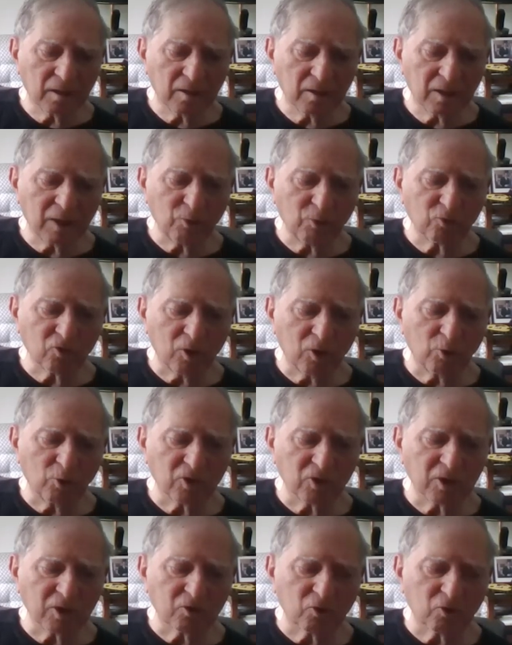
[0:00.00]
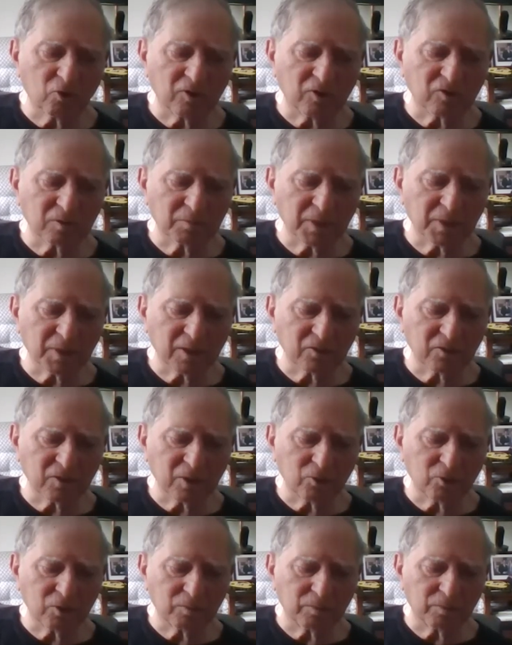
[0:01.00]
that was always interesting because
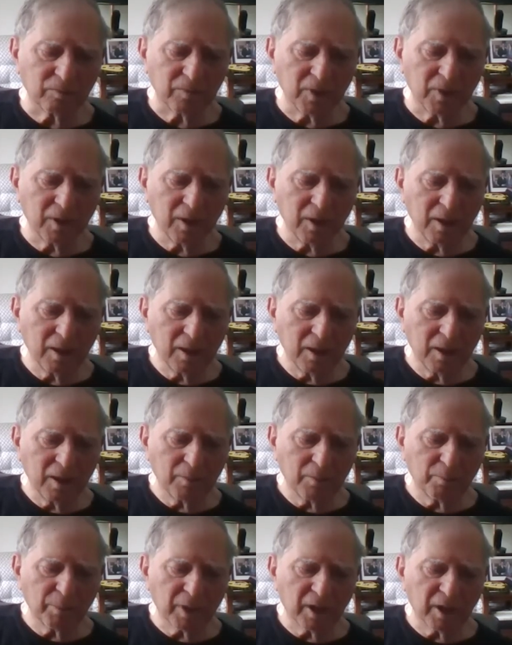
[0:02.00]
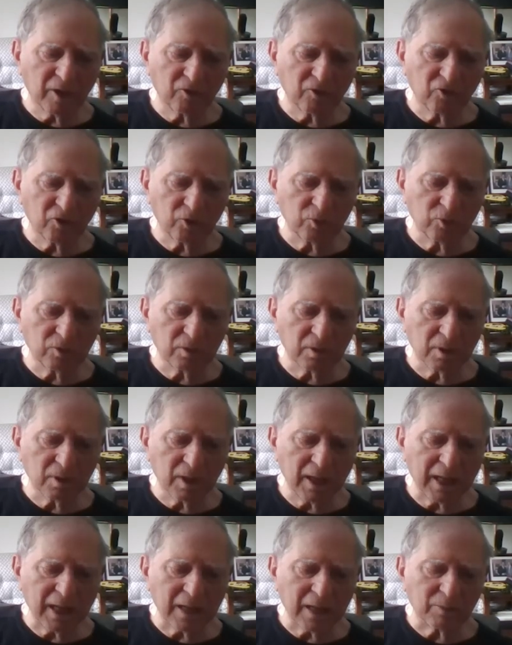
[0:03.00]
they would parachute
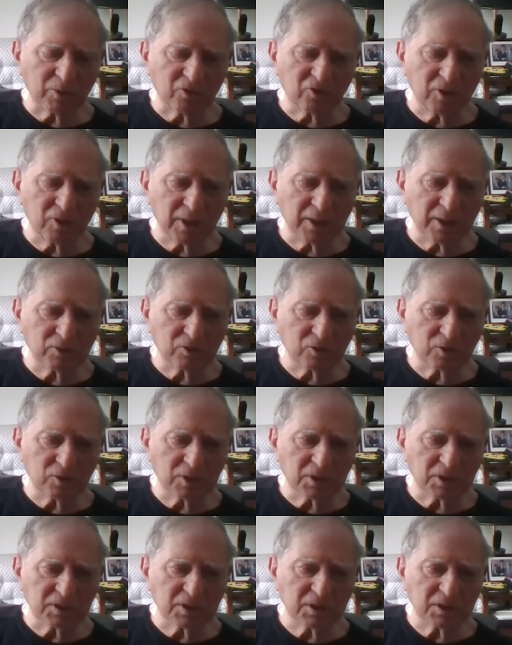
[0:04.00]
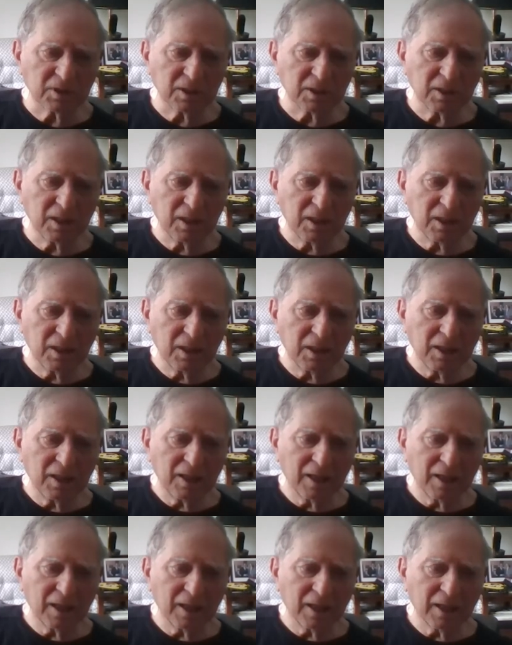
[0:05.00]
animals down to us.
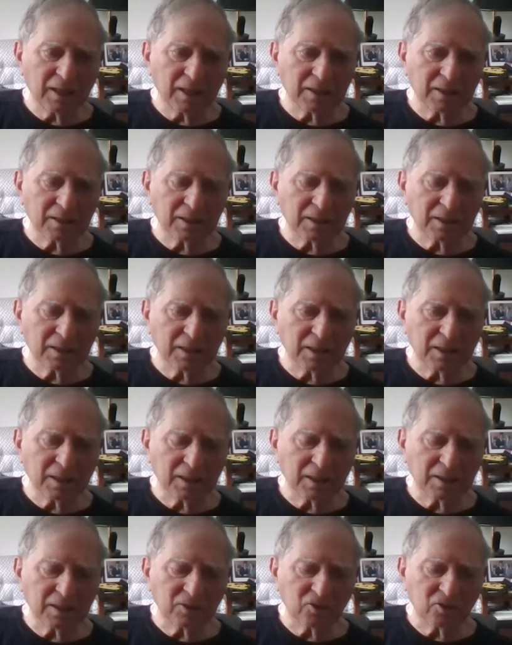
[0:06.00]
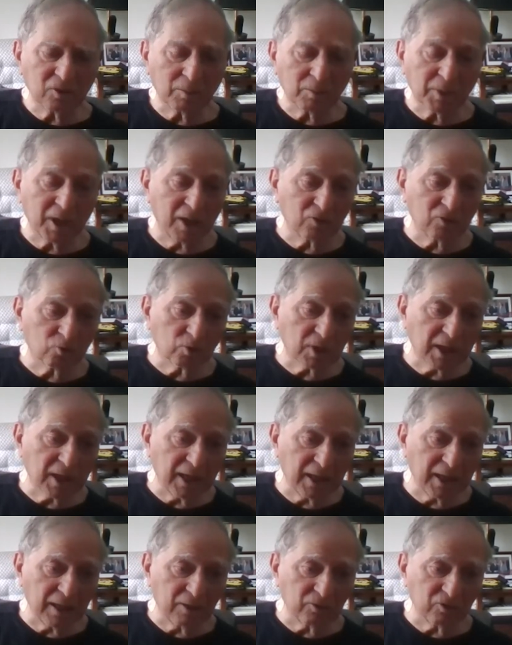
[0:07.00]
And the uh, in some cases were
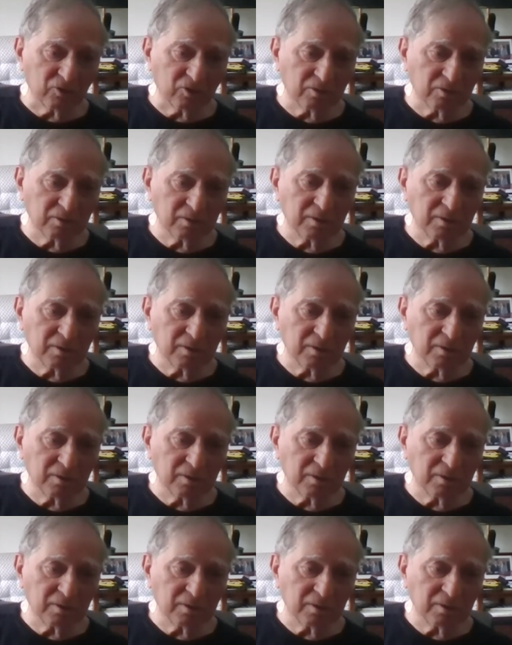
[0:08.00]
cows,